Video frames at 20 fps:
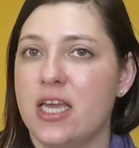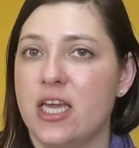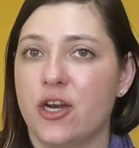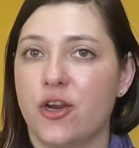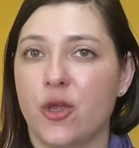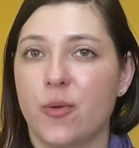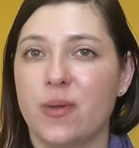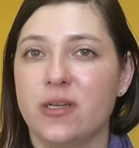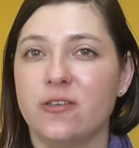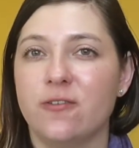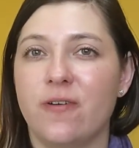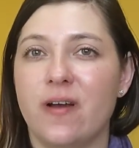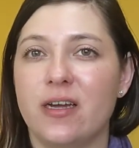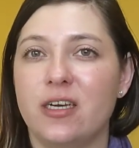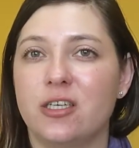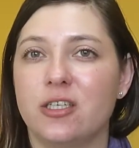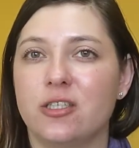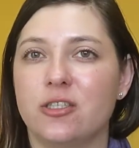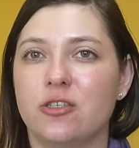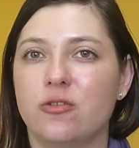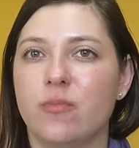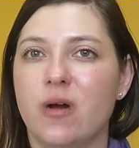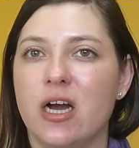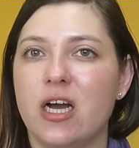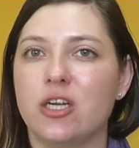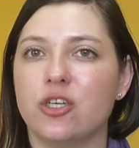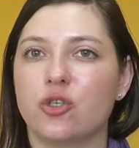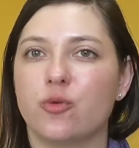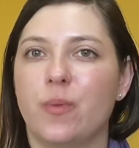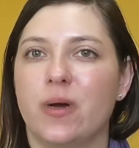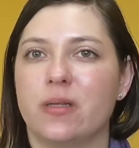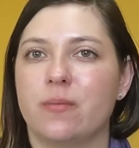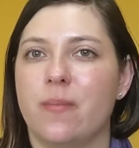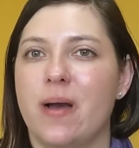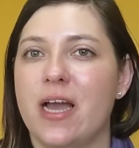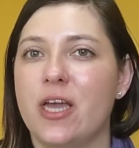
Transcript: air humidifier too much, but my